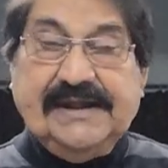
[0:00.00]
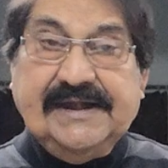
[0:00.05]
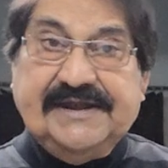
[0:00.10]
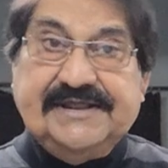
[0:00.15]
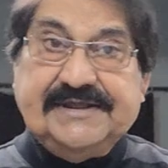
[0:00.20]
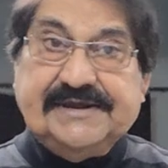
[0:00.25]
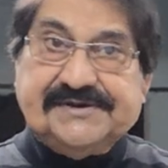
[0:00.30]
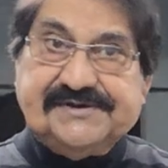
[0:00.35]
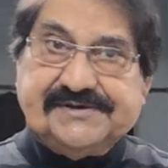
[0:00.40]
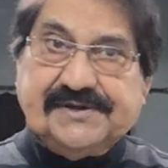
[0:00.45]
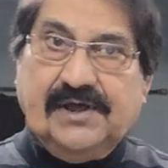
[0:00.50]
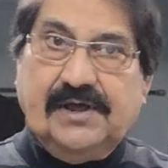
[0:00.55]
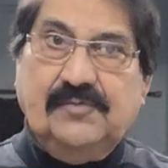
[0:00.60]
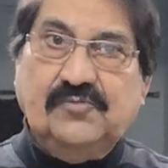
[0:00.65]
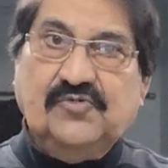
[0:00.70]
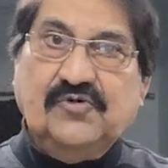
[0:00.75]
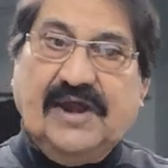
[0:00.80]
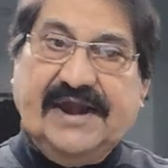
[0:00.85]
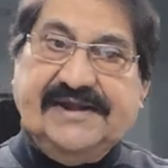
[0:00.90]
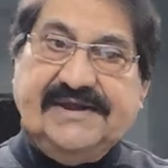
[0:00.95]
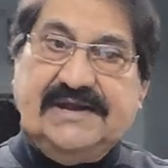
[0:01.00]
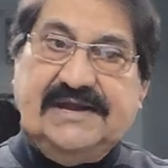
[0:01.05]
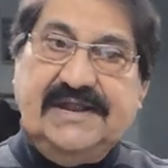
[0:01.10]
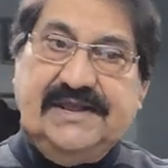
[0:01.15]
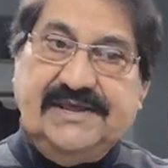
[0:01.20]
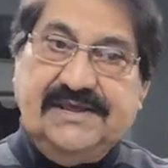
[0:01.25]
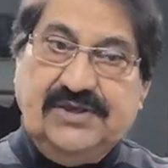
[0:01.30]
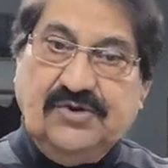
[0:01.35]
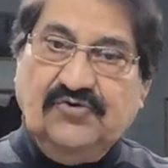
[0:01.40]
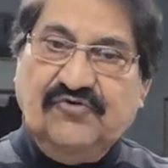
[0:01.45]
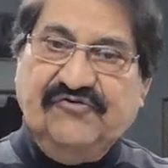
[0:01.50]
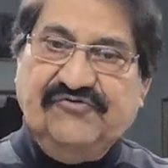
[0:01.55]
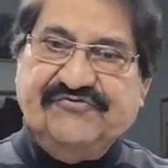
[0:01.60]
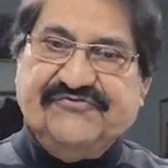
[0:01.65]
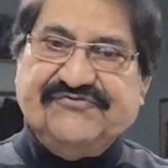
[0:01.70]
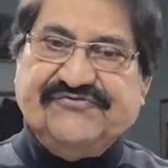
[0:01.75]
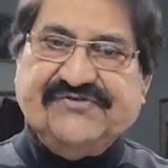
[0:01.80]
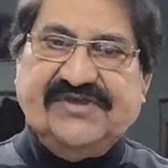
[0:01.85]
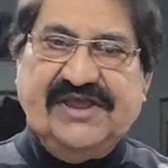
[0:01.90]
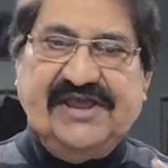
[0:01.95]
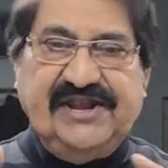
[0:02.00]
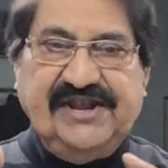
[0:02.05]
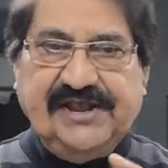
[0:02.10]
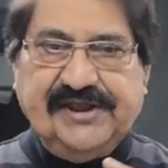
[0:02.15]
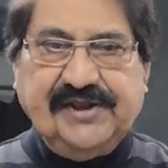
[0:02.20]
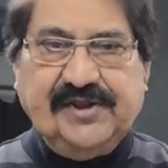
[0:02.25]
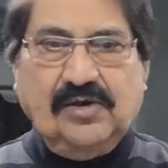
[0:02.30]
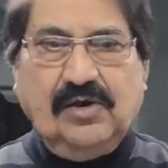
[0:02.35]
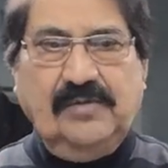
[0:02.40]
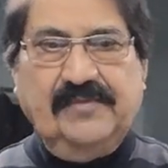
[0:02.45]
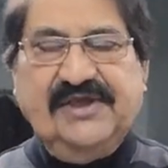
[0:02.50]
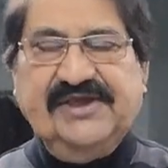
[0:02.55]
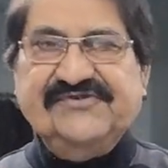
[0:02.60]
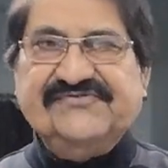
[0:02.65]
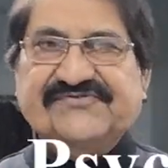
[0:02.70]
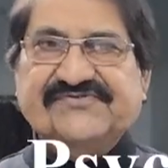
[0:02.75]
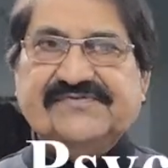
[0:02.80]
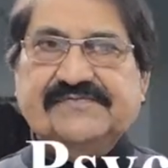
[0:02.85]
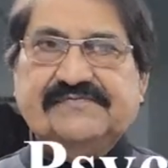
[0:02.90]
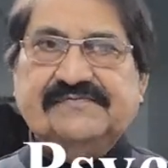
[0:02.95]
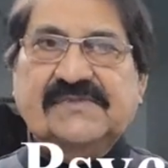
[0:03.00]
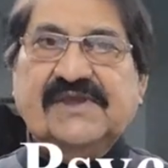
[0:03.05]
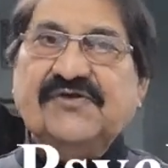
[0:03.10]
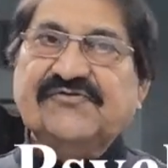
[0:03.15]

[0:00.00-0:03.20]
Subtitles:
It is a term widely used in economics,